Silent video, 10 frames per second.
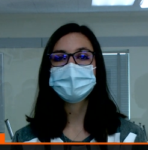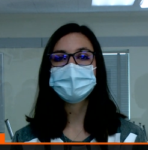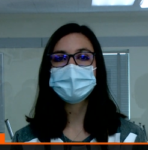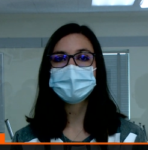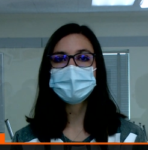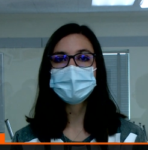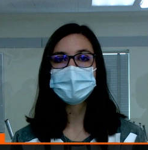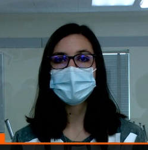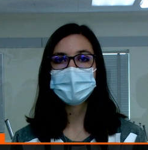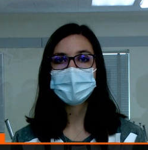
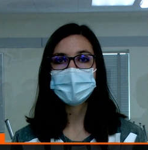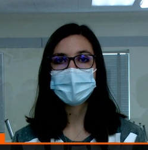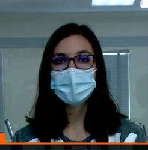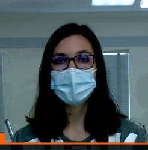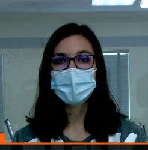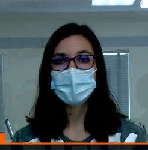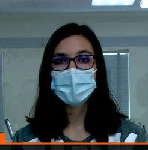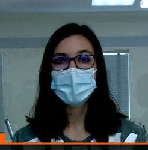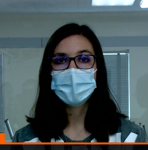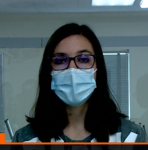
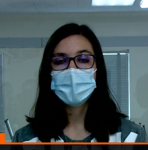(silence)